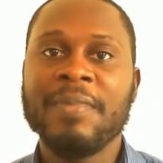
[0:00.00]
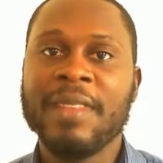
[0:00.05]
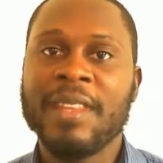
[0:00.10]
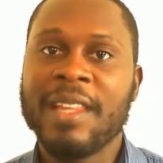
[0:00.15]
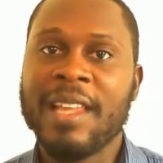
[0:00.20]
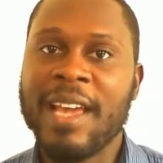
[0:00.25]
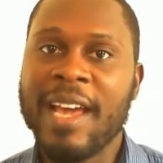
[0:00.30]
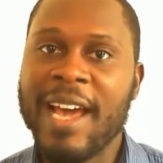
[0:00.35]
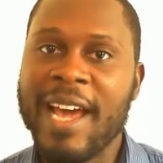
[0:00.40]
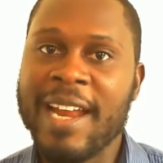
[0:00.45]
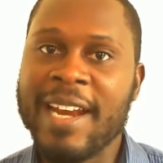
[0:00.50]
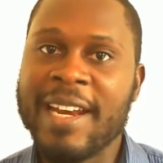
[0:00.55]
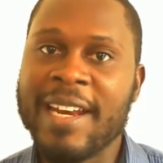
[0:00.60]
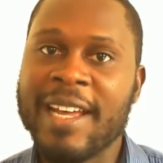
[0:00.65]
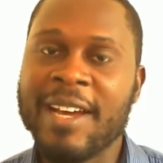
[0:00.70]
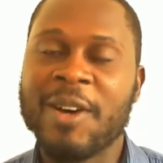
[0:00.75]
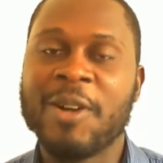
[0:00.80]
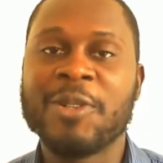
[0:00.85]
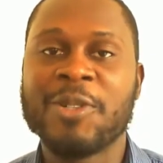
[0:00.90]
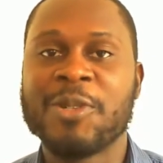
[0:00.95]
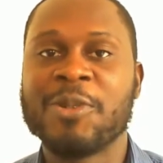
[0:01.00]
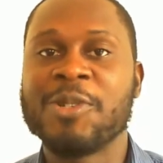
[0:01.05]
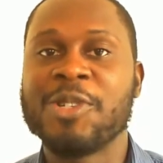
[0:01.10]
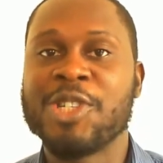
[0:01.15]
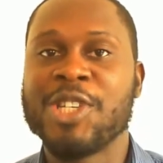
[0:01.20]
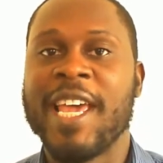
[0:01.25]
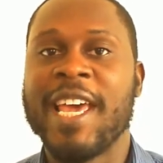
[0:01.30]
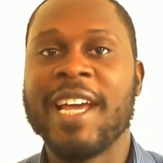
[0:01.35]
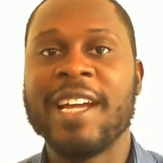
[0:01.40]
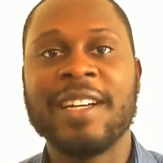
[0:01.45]
And also
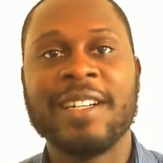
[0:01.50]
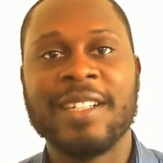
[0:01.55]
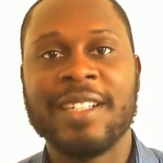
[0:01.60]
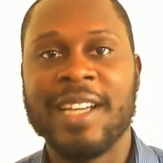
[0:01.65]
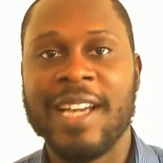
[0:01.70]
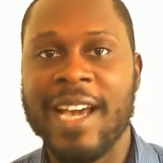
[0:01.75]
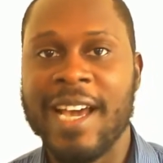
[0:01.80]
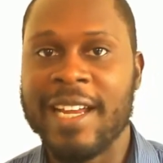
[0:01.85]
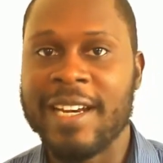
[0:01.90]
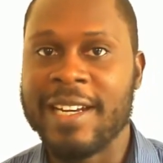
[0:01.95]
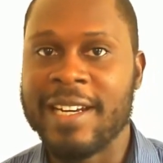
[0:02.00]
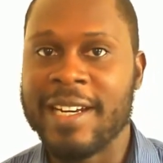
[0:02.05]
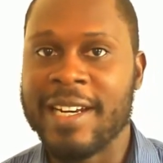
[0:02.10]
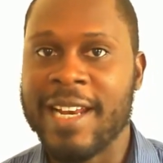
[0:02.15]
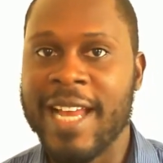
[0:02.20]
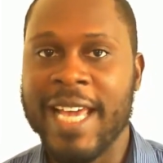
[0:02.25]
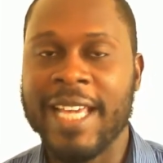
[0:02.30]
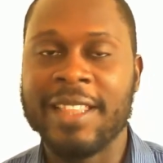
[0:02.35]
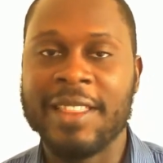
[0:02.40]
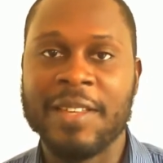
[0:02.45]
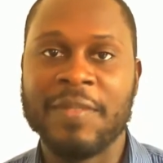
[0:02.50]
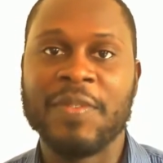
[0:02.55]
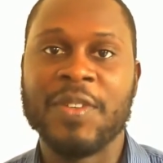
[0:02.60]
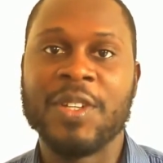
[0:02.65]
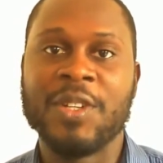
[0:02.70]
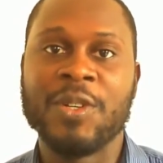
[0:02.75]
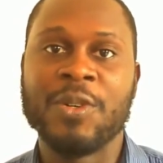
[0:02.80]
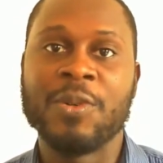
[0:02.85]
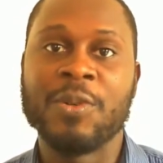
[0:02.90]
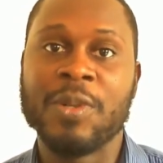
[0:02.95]
share and like the
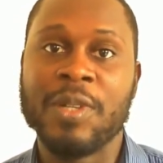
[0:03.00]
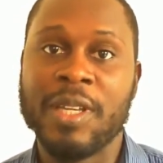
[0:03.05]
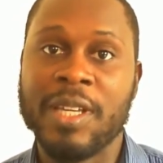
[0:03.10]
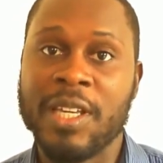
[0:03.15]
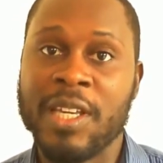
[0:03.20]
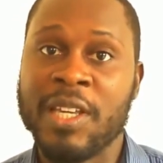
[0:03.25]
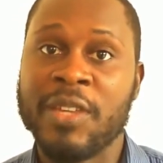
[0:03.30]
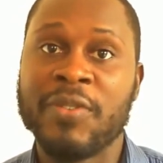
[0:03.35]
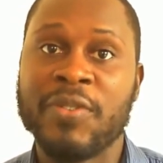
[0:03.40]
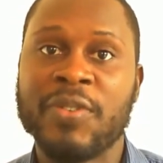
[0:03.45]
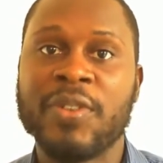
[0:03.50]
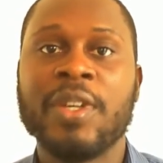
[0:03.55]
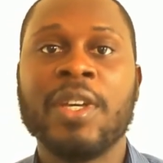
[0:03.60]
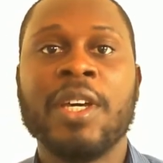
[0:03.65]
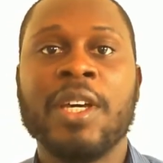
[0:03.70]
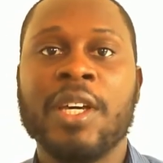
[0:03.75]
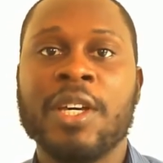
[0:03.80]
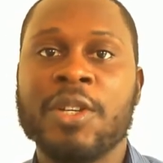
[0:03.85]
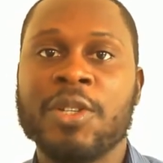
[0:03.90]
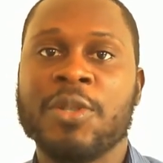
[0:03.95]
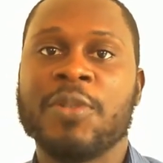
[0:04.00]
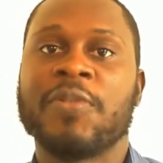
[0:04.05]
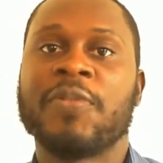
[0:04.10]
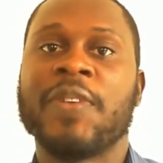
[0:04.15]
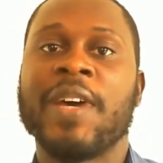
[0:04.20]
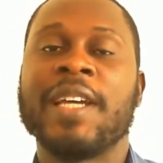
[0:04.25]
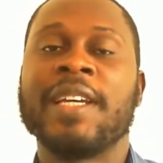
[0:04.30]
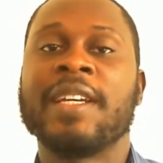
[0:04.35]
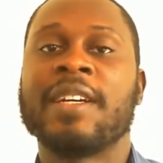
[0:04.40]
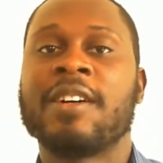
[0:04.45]
video if you
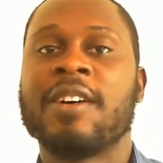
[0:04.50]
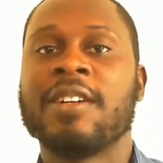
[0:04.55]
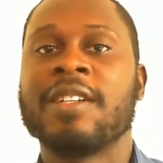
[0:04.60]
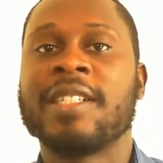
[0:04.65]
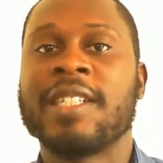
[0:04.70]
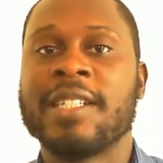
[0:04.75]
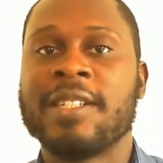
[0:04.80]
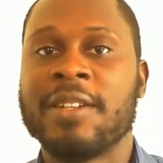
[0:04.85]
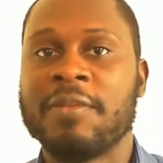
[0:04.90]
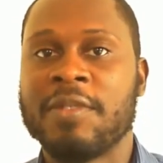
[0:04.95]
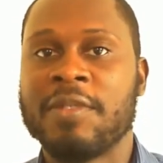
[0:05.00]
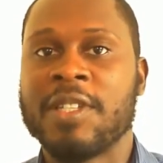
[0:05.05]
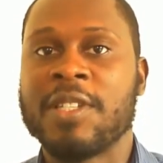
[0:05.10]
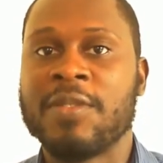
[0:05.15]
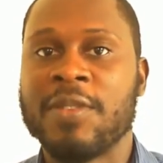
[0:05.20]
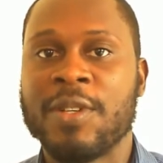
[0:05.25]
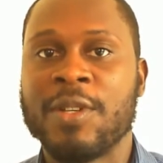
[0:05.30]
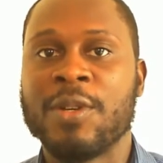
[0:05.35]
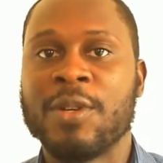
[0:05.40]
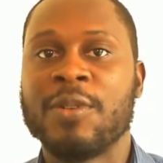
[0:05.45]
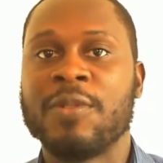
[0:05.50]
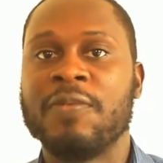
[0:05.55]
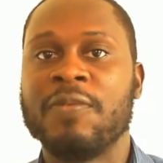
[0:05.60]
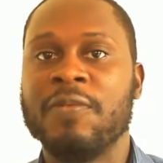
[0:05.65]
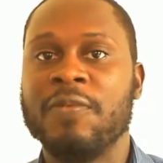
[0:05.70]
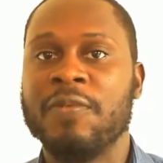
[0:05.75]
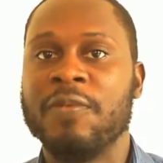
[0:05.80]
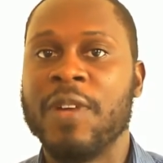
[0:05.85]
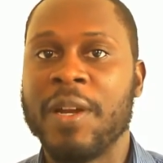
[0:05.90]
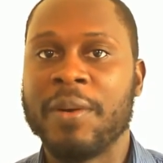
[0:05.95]
find the content of this video
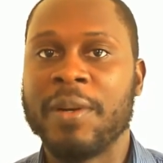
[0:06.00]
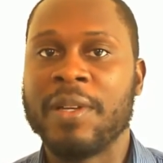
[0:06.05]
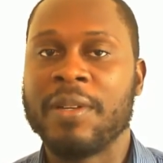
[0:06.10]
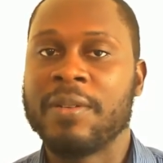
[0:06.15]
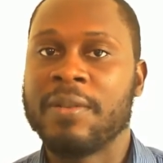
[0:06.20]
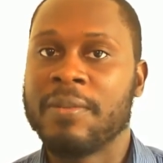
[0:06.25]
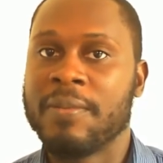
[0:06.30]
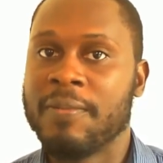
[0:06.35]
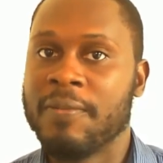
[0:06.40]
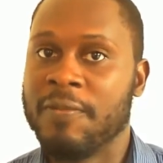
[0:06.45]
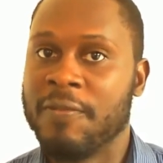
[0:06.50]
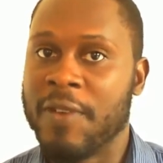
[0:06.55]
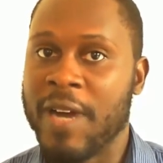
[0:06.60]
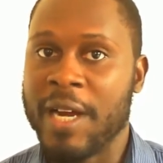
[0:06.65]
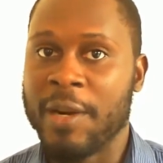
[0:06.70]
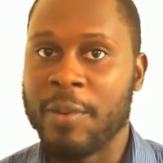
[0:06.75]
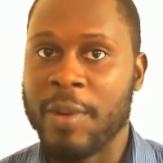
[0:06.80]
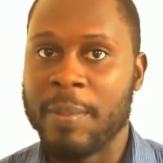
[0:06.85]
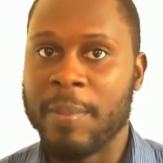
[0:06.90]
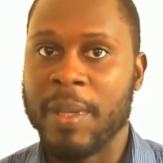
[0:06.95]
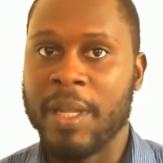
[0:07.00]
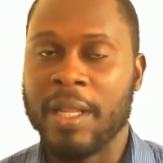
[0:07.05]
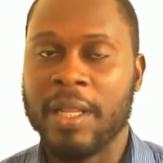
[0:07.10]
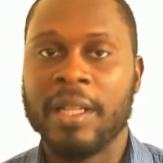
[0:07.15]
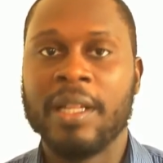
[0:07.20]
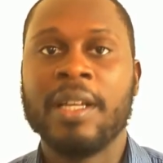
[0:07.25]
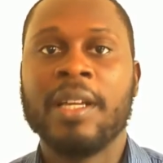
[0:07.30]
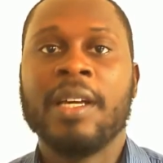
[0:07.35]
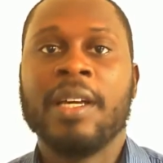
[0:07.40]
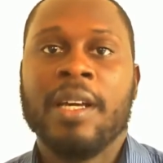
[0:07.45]
very valuable.
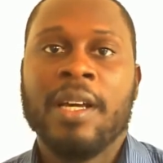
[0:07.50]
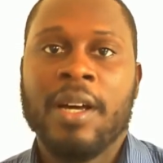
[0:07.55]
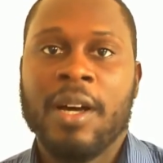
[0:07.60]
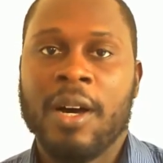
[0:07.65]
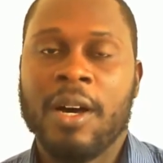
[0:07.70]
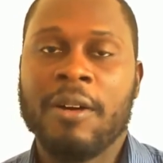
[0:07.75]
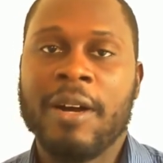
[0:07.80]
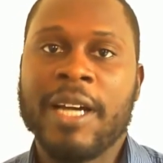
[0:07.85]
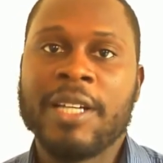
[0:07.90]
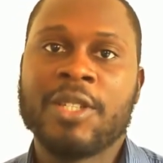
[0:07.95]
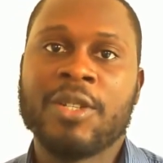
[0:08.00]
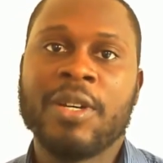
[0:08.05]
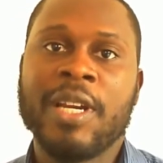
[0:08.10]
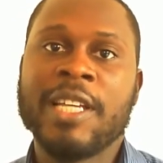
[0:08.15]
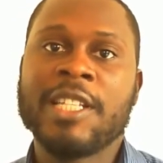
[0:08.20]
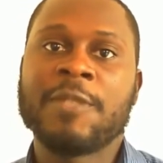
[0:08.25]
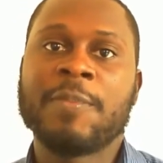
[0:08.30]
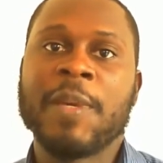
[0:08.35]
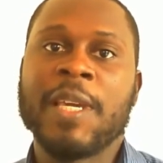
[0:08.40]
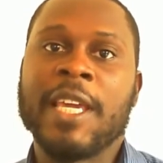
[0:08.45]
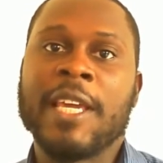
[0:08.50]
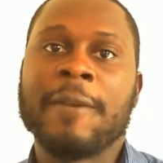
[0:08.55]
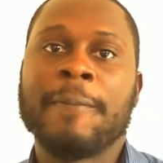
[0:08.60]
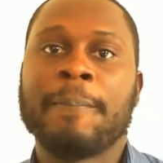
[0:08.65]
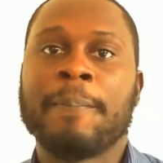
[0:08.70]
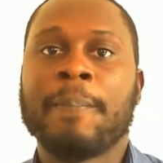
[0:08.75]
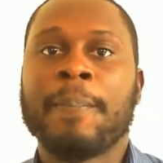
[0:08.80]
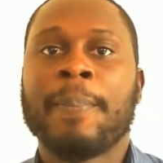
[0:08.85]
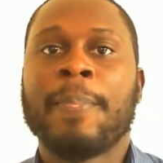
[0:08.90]
All right, so let's begin.